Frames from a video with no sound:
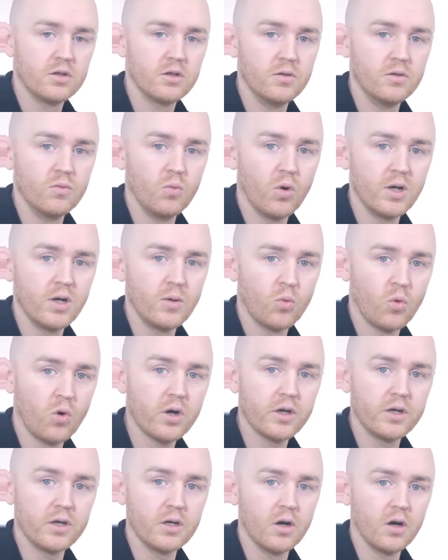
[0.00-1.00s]
What I'm
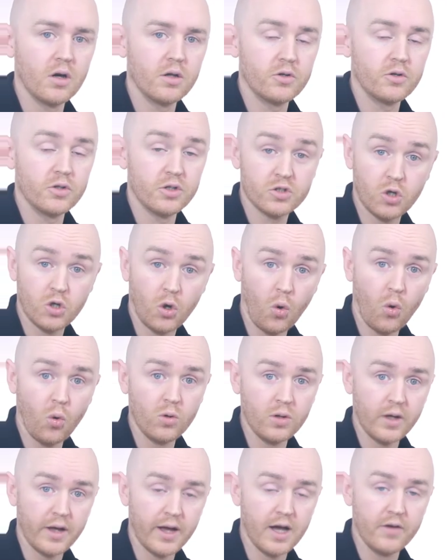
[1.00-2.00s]
working on, or this
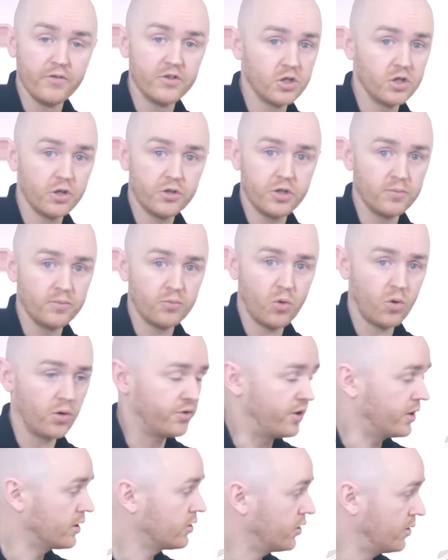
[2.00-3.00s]
goal I have, is not the important
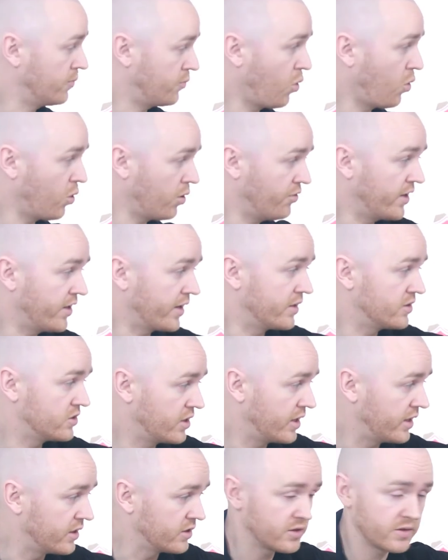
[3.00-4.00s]
thing. The important thing is
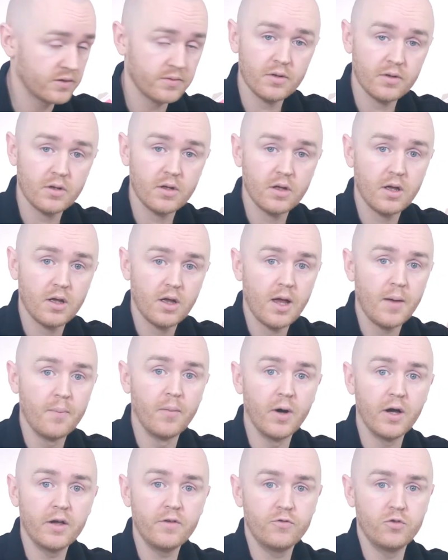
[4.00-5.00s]
this,
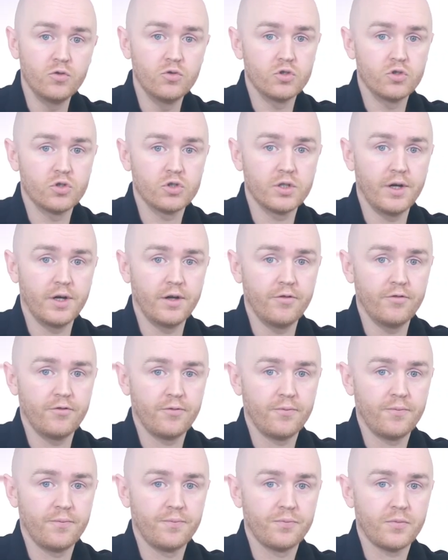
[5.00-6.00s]
my future self,
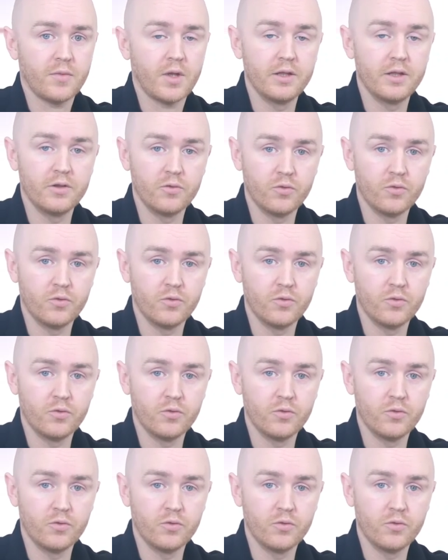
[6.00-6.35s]
and the